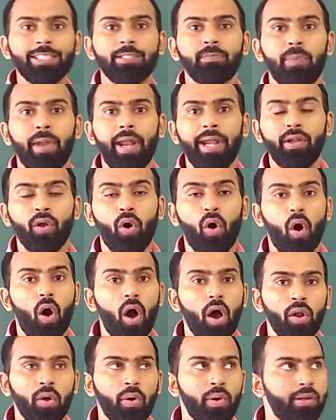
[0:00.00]
spread
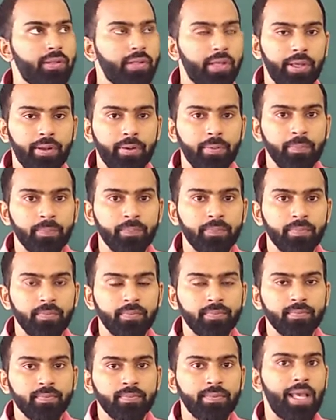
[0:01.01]
all over there.
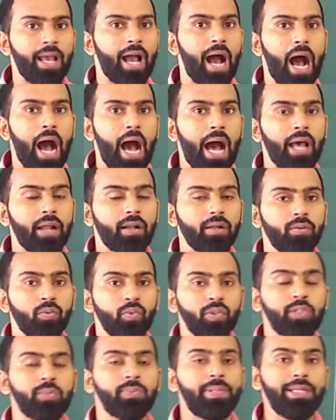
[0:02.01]
they are,
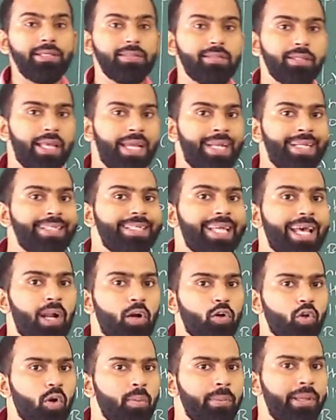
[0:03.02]
which means
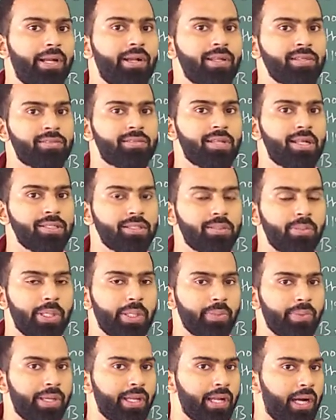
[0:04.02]
interatomic distance
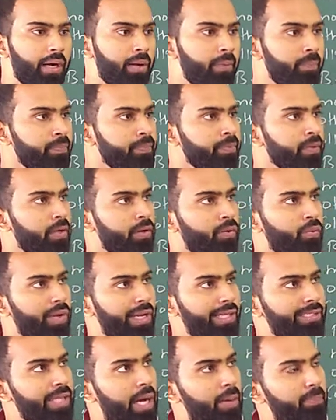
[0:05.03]
between, for
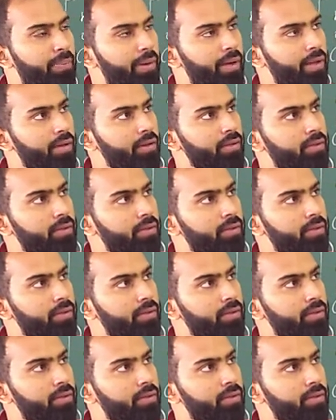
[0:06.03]
example,